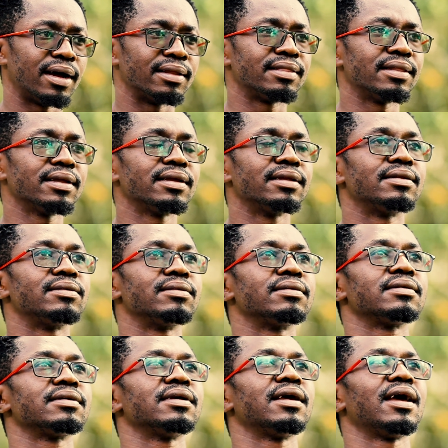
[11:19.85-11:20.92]
I think it
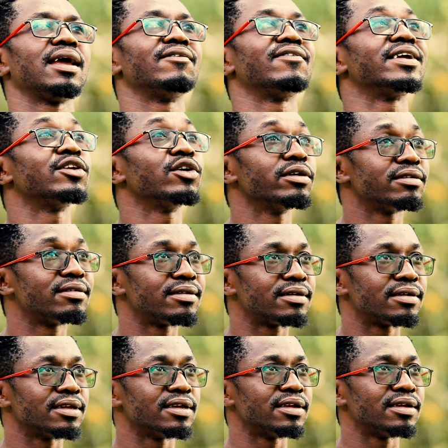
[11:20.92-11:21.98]
is, if I'm
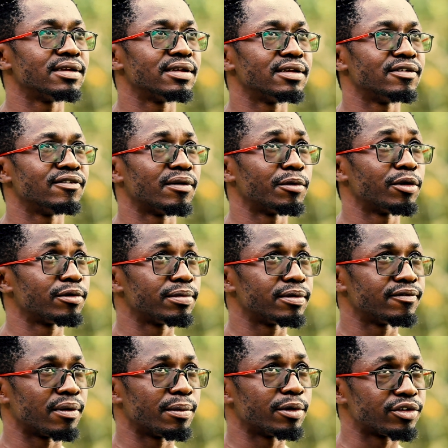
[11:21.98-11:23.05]

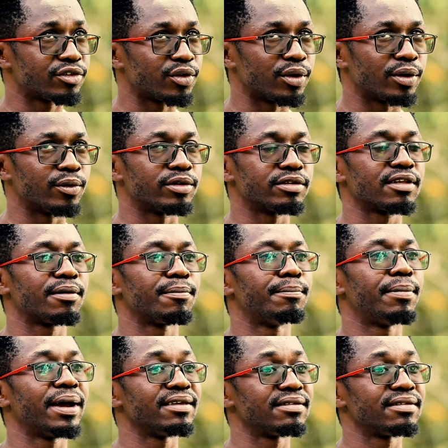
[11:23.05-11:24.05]
not wrong, was a